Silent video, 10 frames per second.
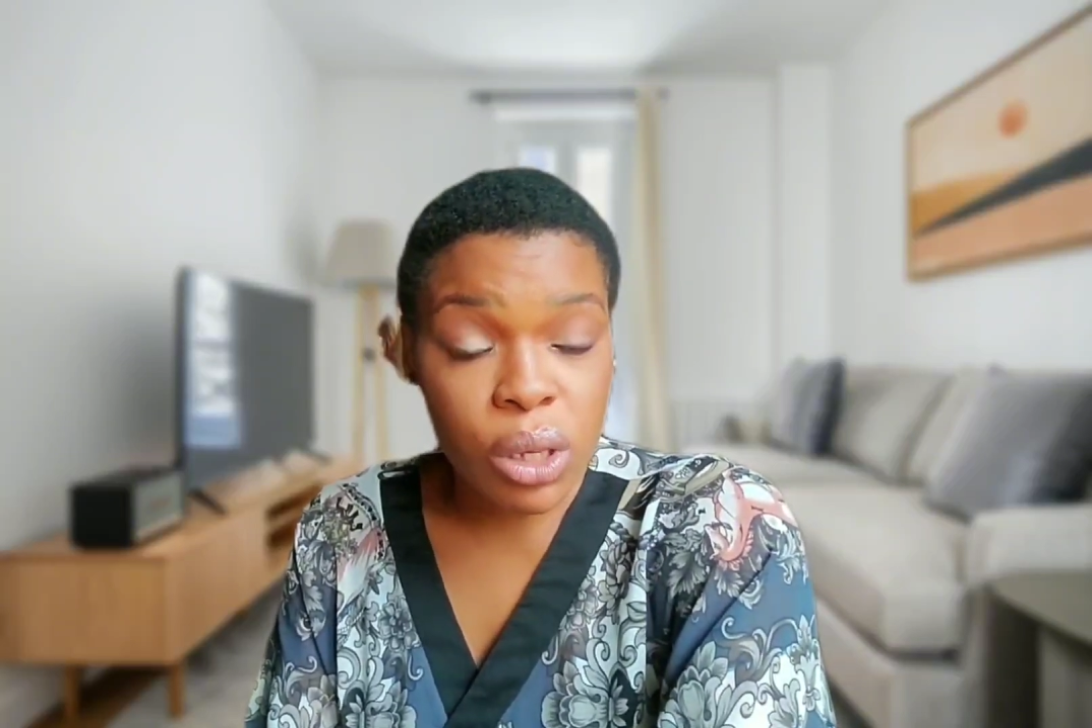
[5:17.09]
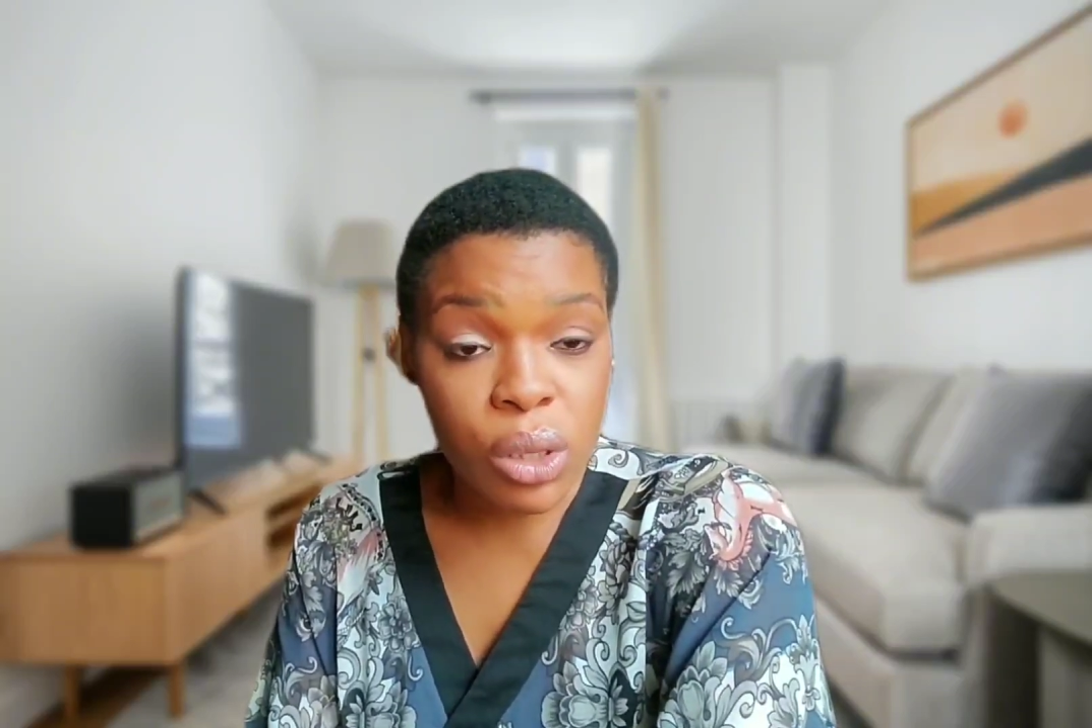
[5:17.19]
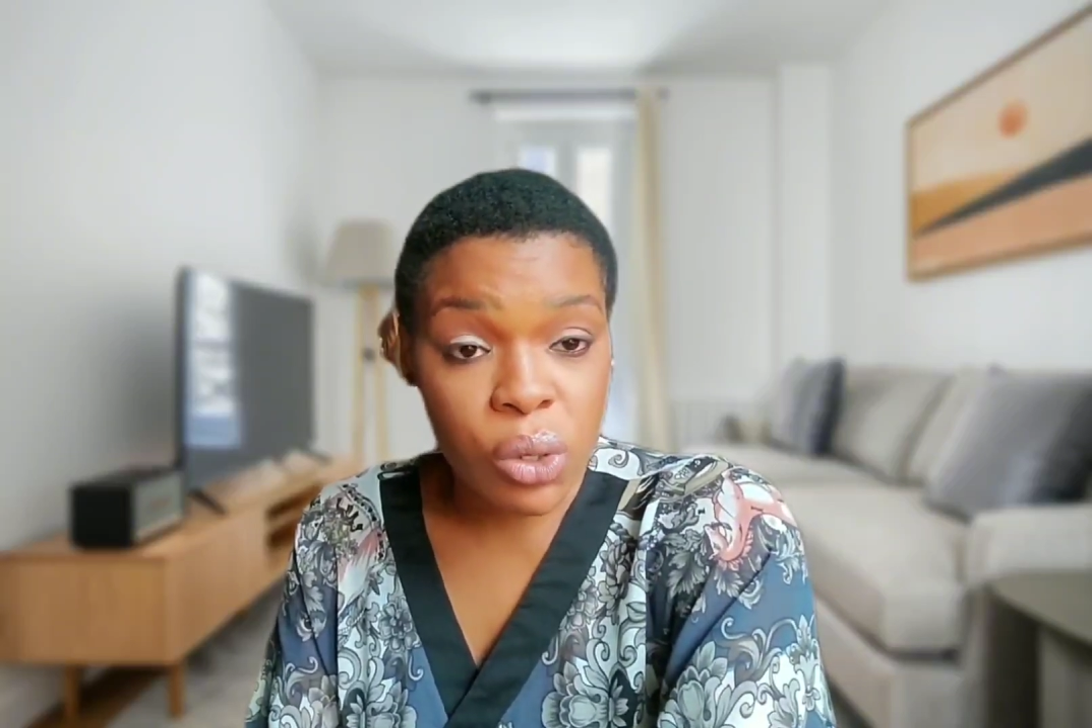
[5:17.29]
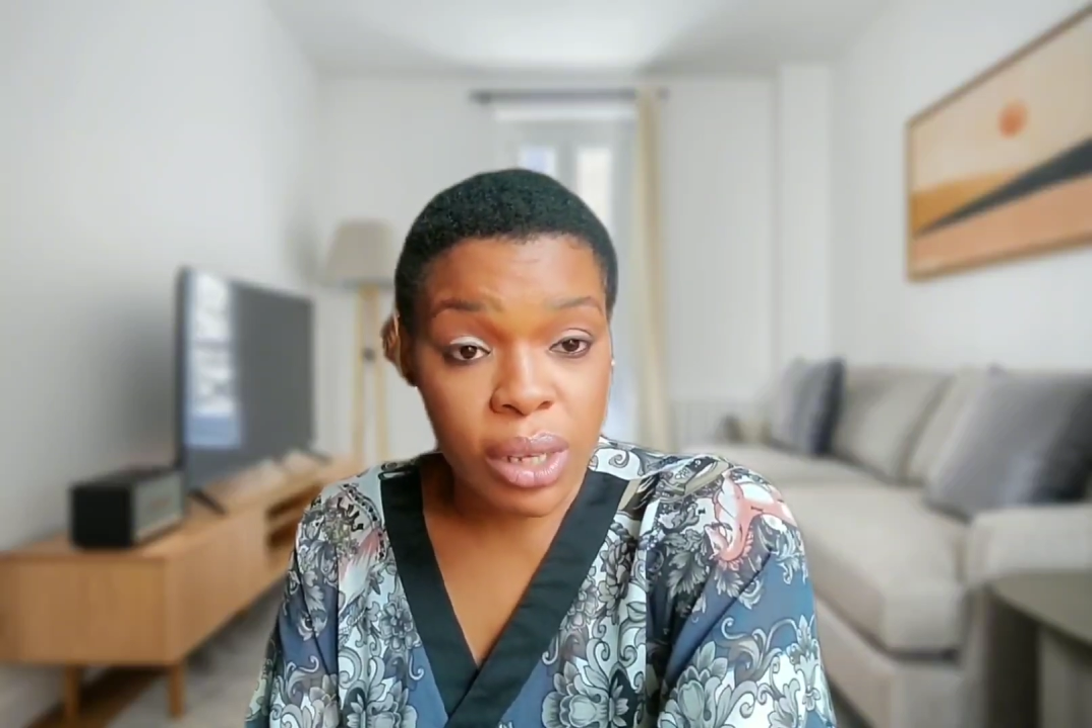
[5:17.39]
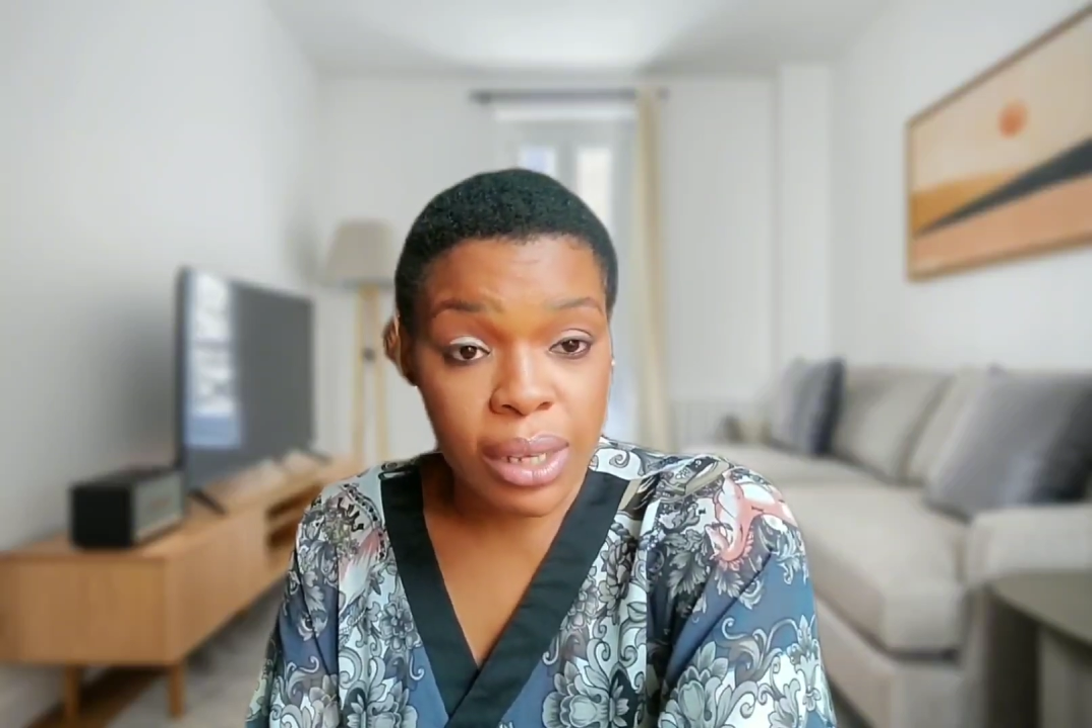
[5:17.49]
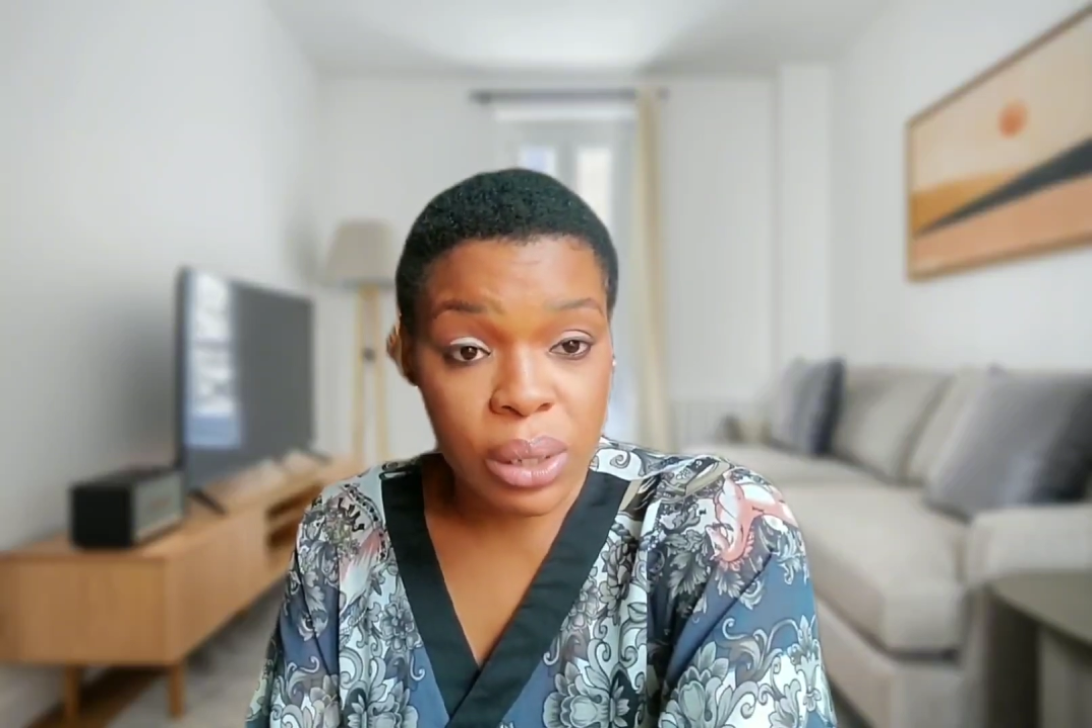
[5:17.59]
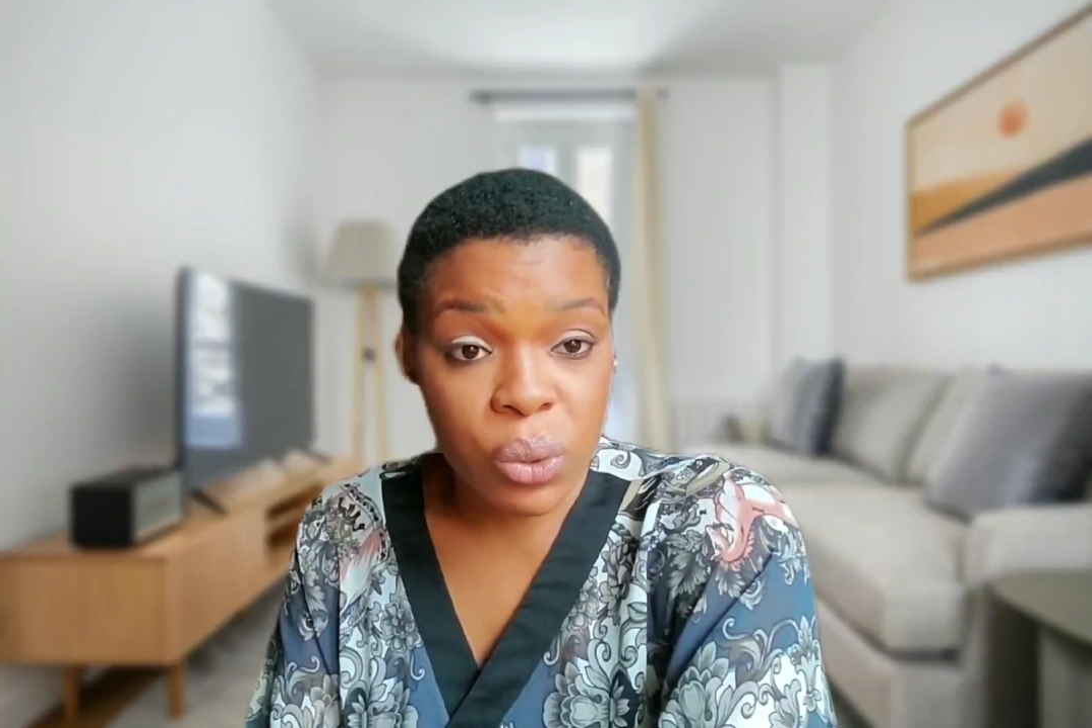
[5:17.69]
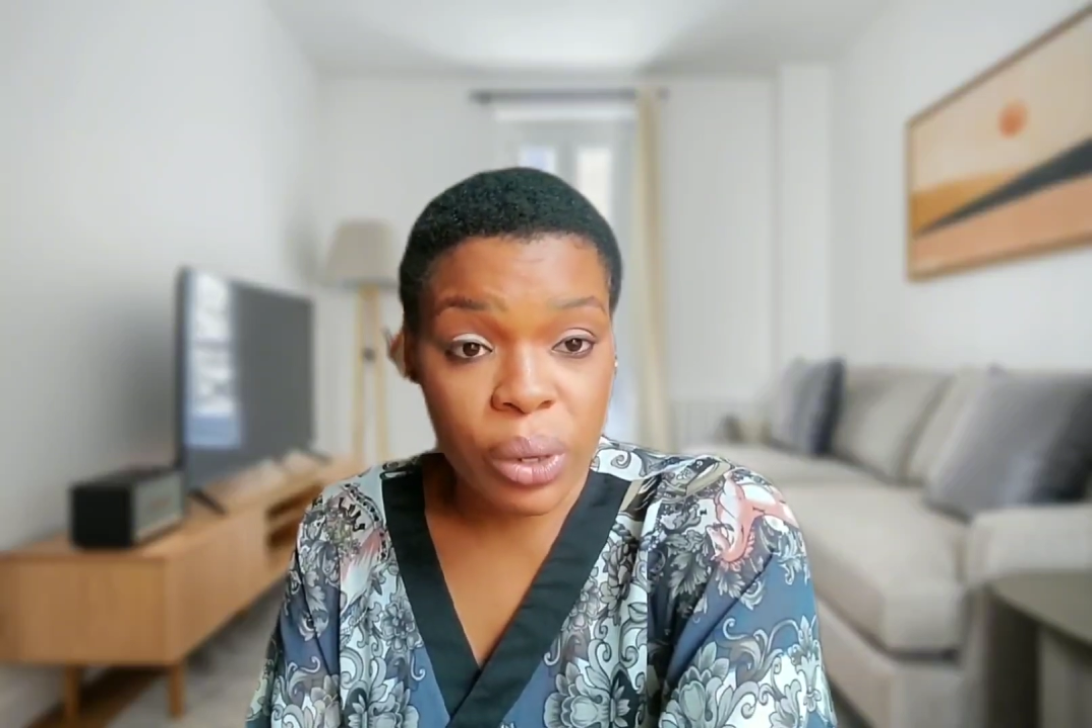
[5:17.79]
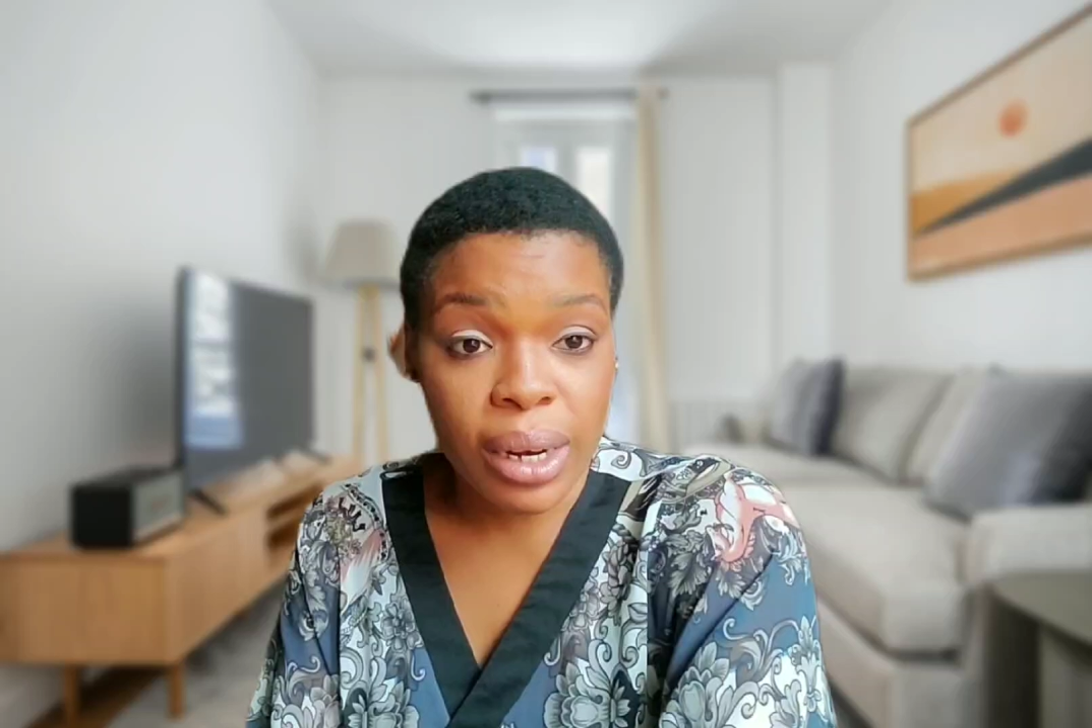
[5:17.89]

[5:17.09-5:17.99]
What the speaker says: into the screen